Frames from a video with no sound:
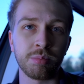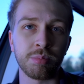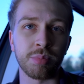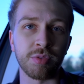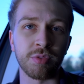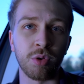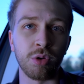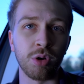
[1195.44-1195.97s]

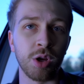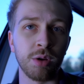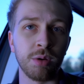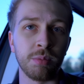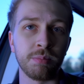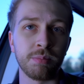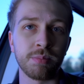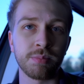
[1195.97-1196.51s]
before
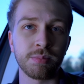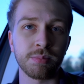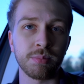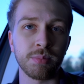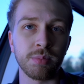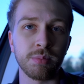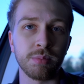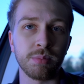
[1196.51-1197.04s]
her
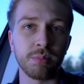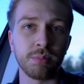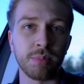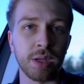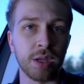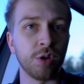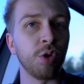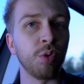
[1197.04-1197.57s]

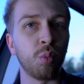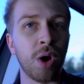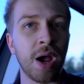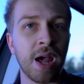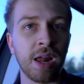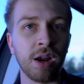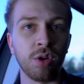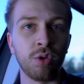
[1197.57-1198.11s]
being
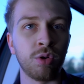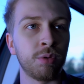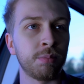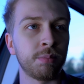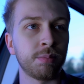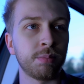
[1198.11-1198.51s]
unwell or